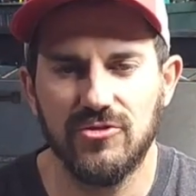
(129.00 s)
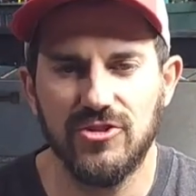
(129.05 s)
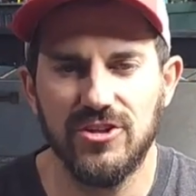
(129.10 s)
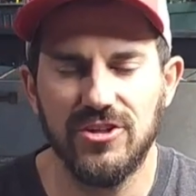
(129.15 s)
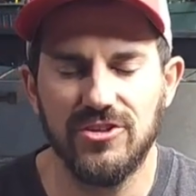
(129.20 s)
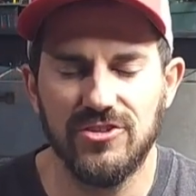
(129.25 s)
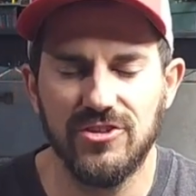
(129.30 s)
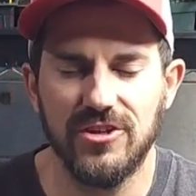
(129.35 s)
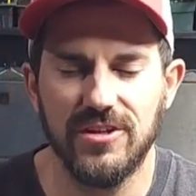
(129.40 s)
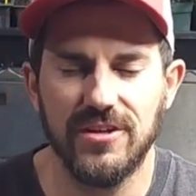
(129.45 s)

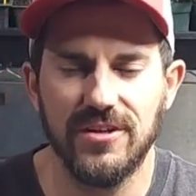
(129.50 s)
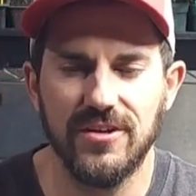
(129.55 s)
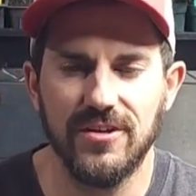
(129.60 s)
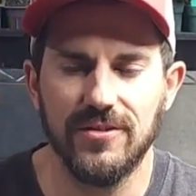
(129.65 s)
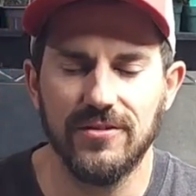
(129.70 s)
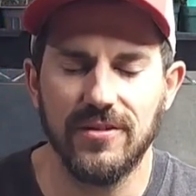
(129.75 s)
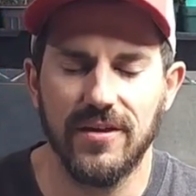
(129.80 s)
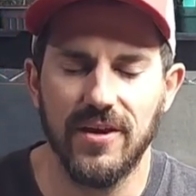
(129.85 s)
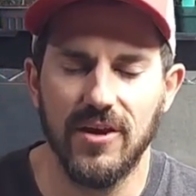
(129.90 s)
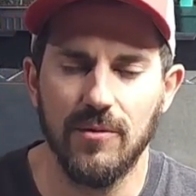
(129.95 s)
cheat sheet
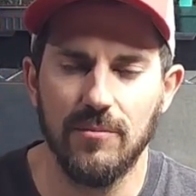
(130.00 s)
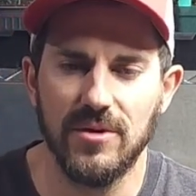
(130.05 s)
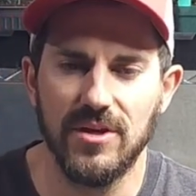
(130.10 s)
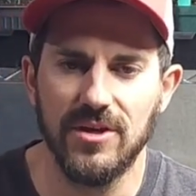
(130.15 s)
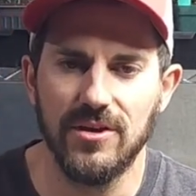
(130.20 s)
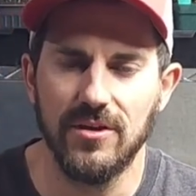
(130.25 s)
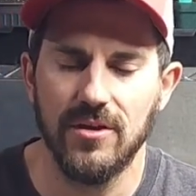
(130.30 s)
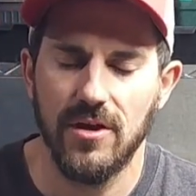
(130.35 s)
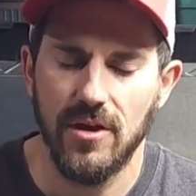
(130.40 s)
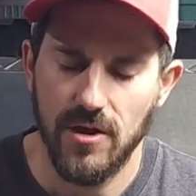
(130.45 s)
here to help
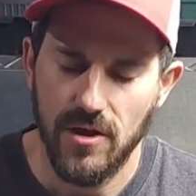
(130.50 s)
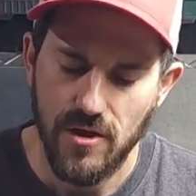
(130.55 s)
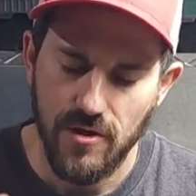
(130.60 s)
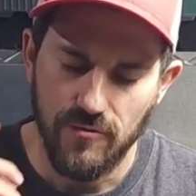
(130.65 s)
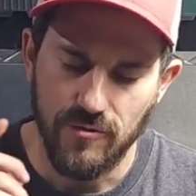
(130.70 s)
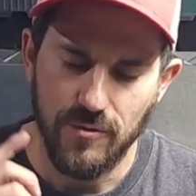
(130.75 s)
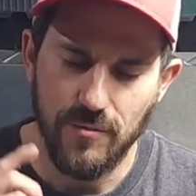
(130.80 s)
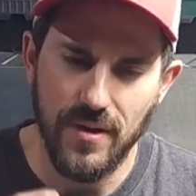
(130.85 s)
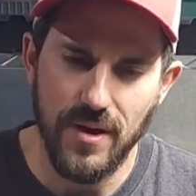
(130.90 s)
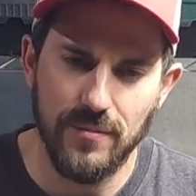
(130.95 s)
me
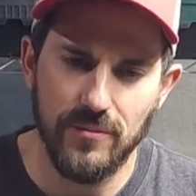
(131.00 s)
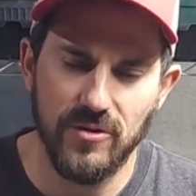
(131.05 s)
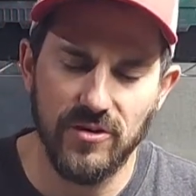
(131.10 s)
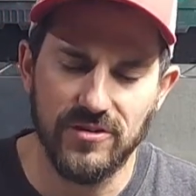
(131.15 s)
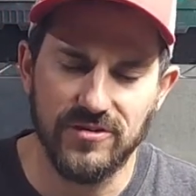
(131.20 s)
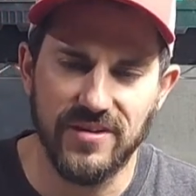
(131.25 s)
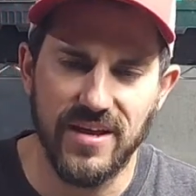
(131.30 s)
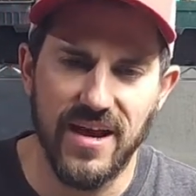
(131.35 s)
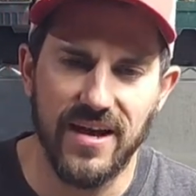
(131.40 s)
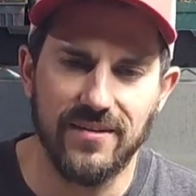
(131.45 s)
remember
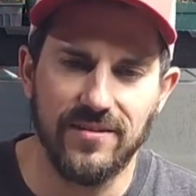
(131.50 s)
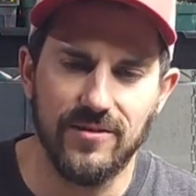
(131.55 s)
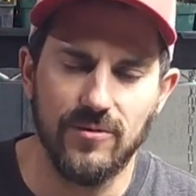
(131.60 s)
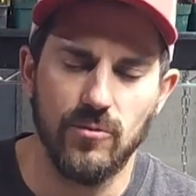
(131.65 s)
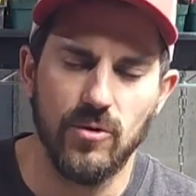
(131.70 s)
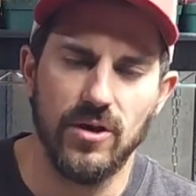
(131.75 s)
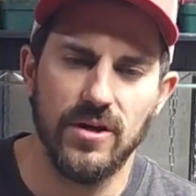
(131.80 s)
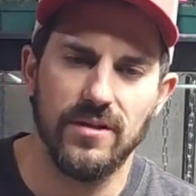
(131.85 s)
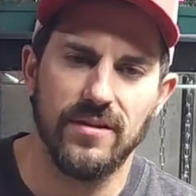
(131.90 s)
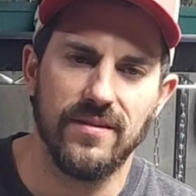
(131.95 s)
exactly
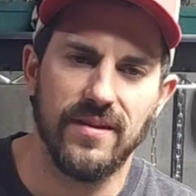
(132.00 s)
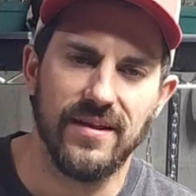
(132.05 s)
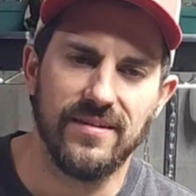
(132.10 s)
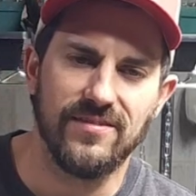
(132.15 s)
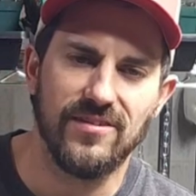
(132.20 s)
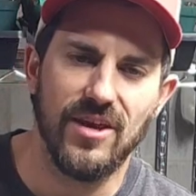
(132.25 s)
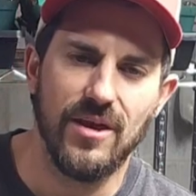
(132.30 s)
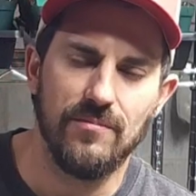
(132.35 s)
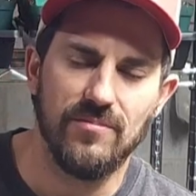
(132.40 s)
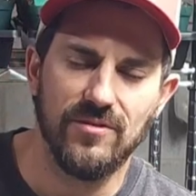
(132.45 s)
what
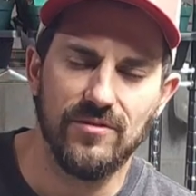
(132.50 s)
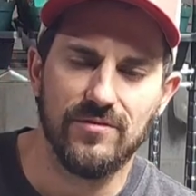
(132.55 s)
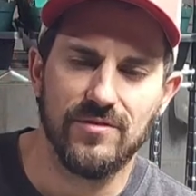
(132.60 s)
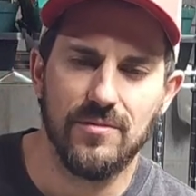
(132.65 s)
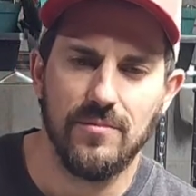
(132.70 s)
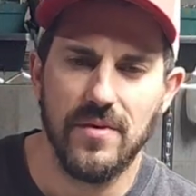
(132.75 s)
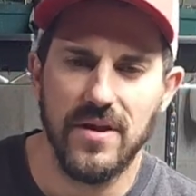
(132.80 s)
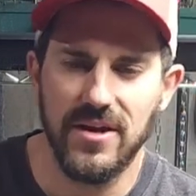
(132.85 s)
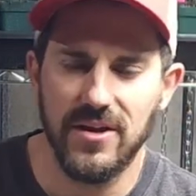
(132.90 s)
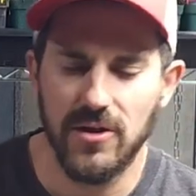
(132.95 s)
that type of
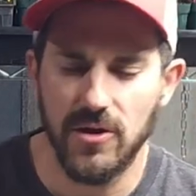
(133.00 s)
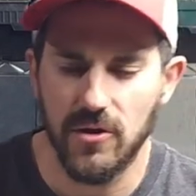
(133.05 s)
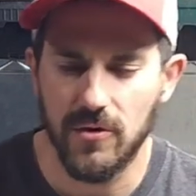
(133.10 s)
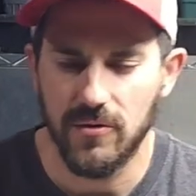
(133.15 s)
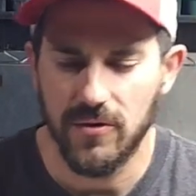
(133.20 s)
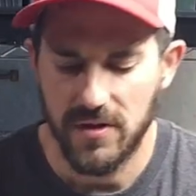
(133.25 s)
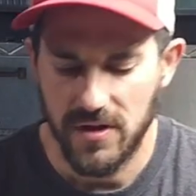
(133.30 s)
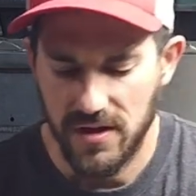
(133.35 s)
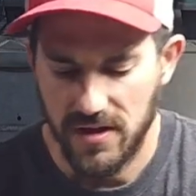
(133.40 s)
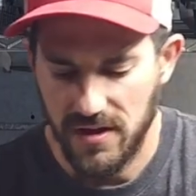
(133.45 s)

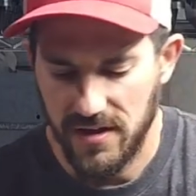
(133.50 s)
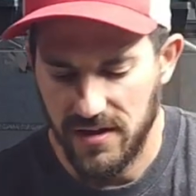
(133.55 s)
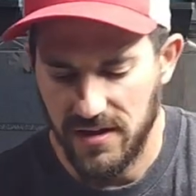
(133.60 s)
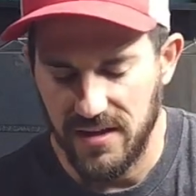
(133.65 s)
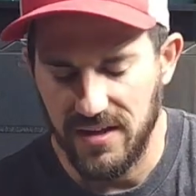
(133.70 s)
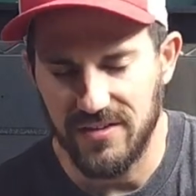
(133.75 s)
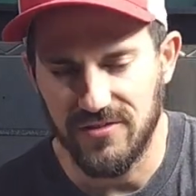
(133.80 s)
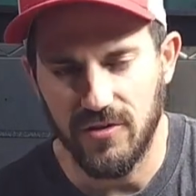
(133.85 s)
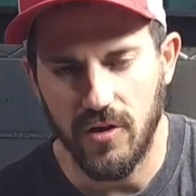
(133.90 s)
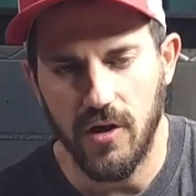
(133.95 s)
tomato
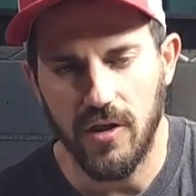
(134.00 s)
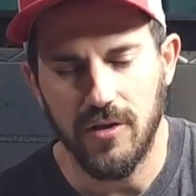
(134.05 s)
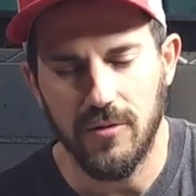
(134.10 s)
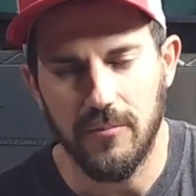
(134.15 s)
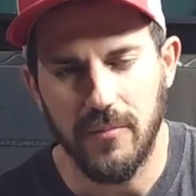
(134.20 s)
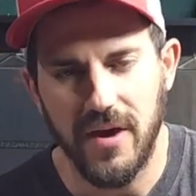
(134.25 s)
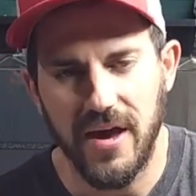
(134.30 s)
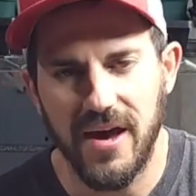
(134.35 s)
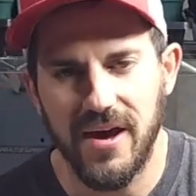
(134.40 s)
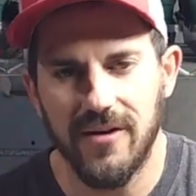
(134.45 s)
is all
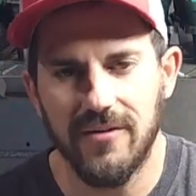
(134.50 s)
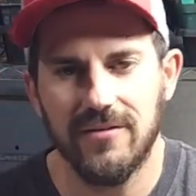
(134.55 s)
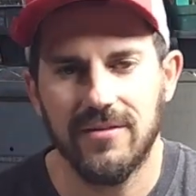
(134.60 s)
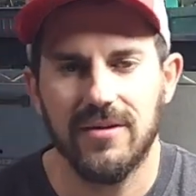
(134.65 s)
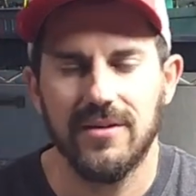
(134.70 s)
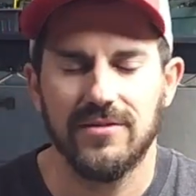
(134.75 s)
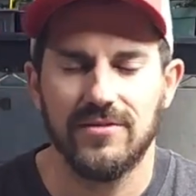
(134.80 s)
about.